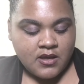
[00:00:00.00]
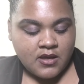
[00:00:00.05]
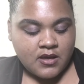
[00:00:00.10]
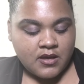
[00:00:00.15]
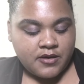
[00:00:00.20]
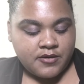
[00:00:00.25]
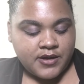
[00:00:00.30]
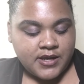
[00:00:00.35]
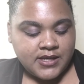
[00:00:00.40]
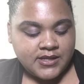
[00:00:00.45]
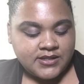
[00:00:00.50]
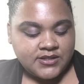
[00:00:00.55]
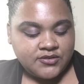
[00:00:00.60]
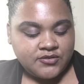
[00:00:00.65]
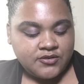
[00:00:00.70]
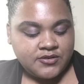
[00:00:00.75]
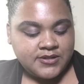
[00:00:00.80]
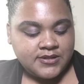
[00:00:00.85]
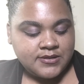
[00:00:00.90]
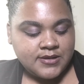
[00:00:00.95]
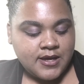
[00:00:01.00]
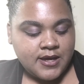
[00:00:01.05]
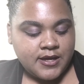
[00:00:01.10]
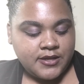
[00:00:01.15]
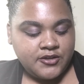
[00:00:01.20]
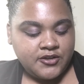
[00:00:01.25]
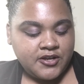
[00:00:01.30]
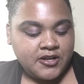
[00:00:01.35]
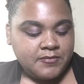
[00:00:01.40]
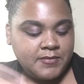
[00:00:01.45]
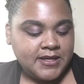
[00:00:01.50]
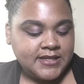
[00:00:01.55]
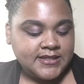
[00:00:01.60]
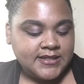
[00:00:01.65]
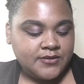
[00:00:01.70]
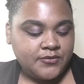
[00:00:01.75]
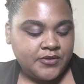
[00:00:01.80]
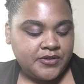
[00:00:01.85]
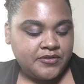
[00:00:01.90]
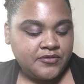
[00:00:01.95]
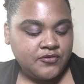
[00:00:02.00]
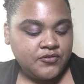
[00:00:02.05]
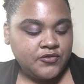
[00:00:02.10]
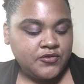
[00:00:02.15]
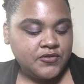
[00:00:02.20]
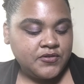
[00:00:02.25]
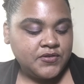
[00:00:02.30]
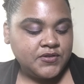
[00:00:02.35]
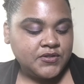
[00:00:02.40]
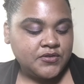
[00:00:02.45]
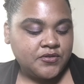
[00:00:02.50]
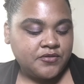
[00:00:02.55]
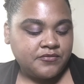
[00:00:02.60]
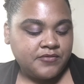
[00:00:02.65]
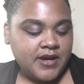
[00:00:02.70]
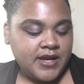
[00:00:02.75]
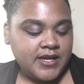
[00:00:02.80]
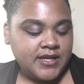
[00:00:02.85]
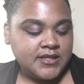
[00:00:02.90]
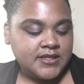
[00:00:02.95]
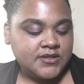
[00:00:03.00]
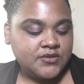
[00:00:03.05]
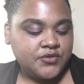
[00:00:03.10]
All right, so it's you can mix it with noodles or rice,